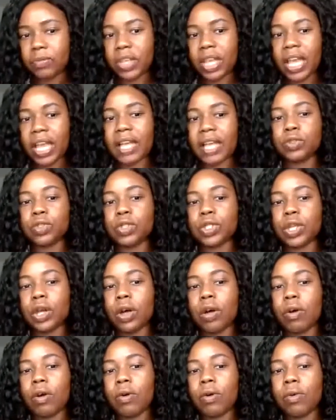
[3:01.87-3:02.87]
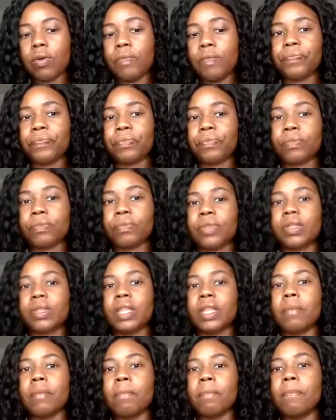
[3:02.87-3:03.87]
And so
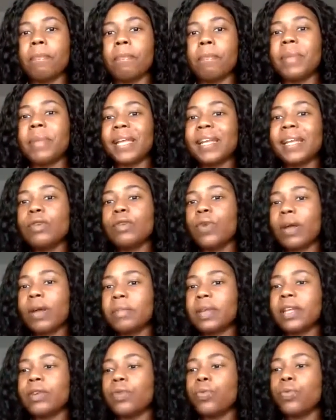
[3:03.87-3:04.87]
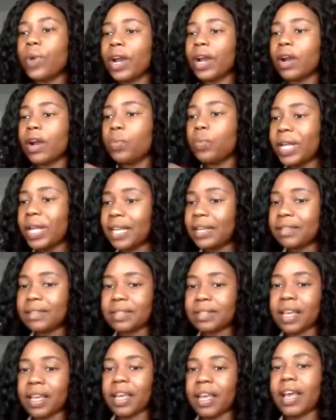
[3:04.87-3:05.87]
many women wear wigs
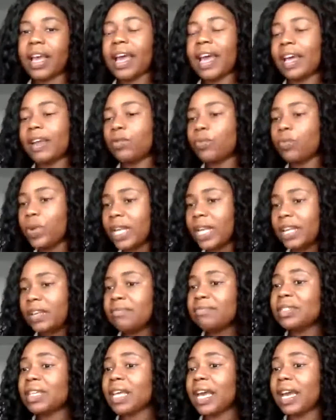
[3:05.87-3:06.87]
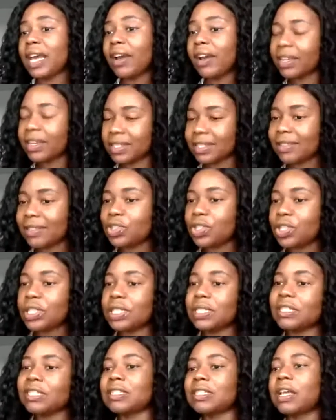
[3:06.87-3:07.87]
and weaves, hair
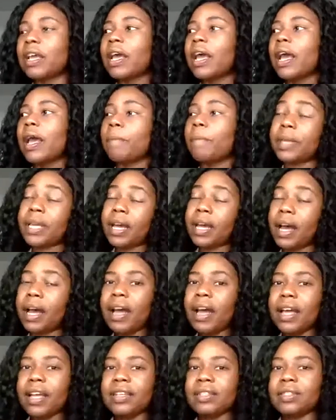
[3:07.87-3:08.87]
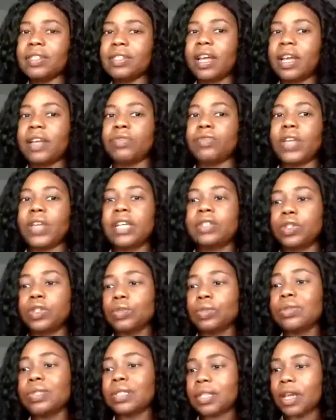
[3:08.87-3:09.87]
extensions, because they
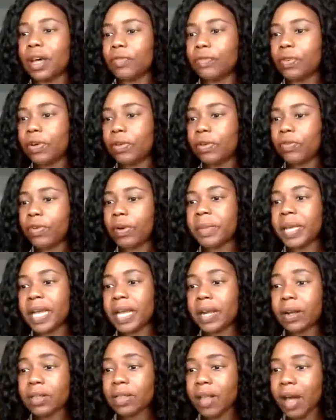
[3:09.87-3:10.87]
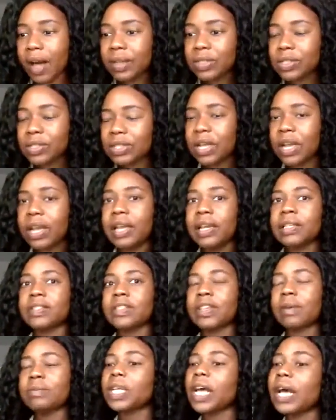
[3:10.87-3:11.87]
do suffer from hair loss.
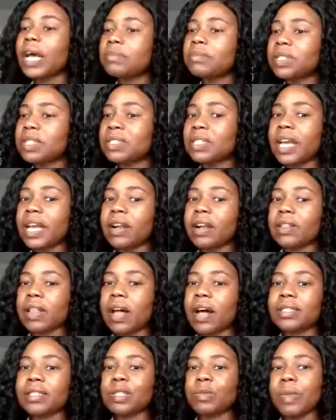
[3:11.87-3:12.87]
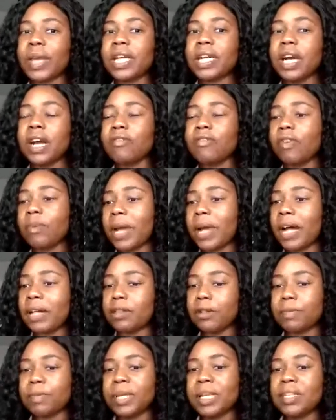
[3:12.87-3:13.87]
Sometimes this hair loss may come from
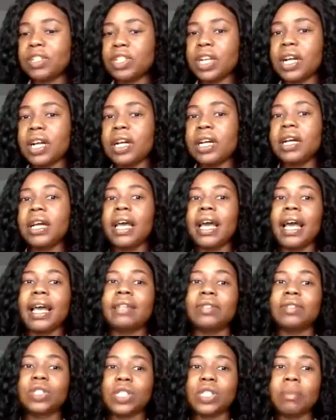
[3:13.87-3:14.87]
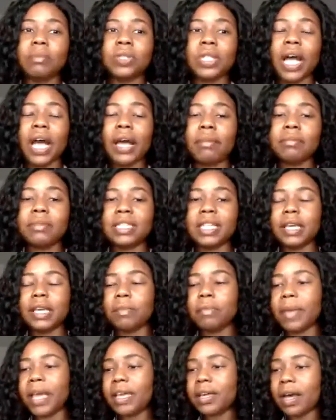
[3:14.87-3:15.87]
alopecia, and sometimes
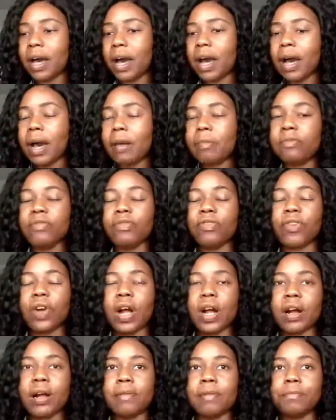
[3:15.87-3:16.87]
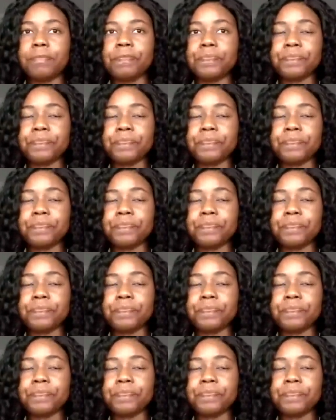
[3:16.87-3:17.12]
it may come from